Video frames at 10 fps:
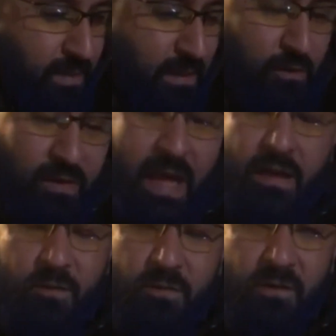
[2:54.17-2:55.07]
either
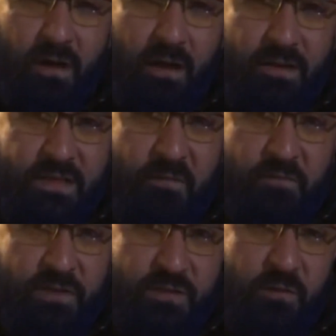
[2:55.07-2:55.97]
that or uh, the San
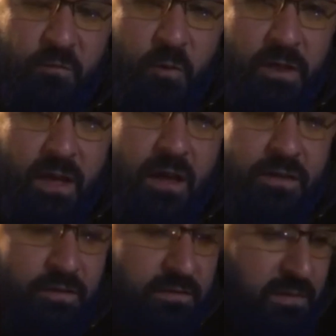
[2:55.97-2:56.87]
Francisco
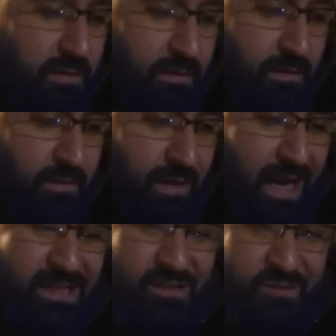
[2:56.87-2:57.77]
49ers.
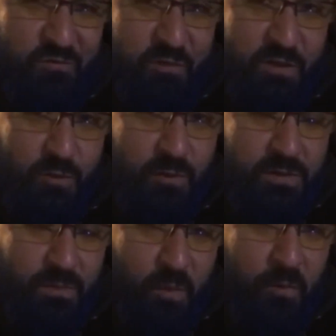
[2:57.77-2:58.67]
Excellent resource
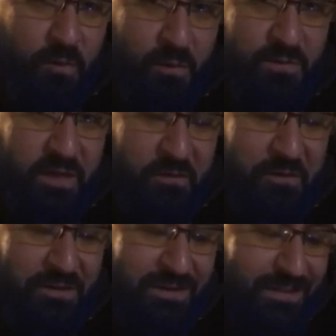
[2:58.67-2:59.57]
in both of those
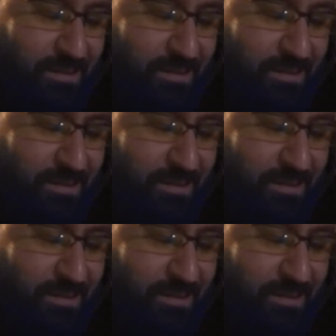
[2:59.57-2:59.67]
areas.